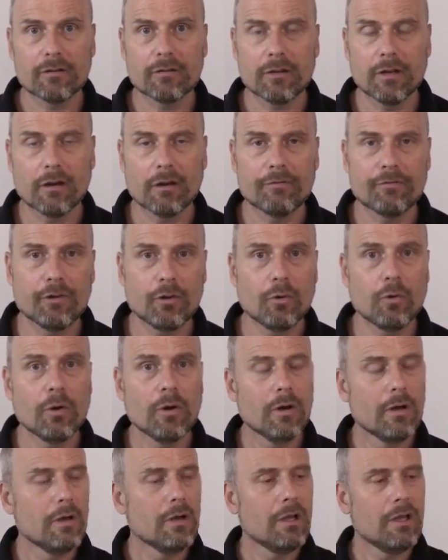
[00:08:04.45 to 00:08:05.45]
You know,
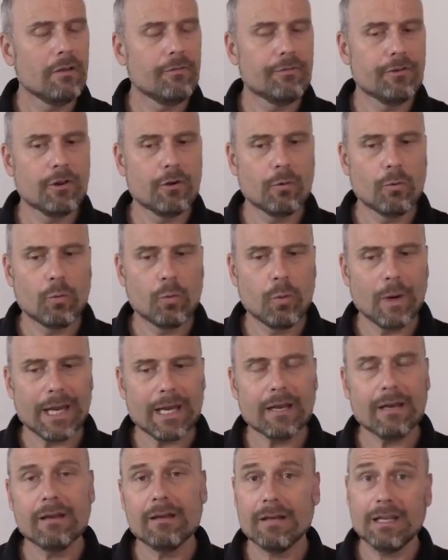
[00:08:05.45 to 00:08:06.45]
if you
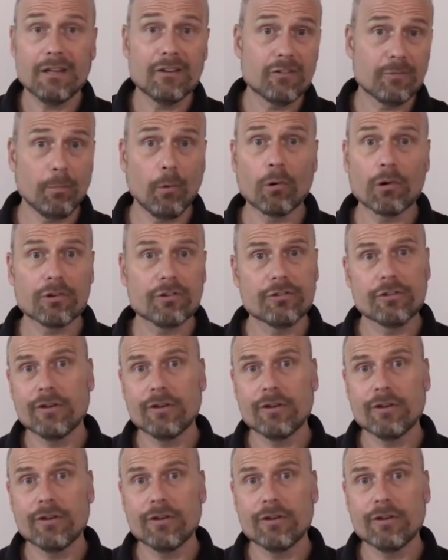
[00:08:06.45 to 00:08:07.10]
win in sports,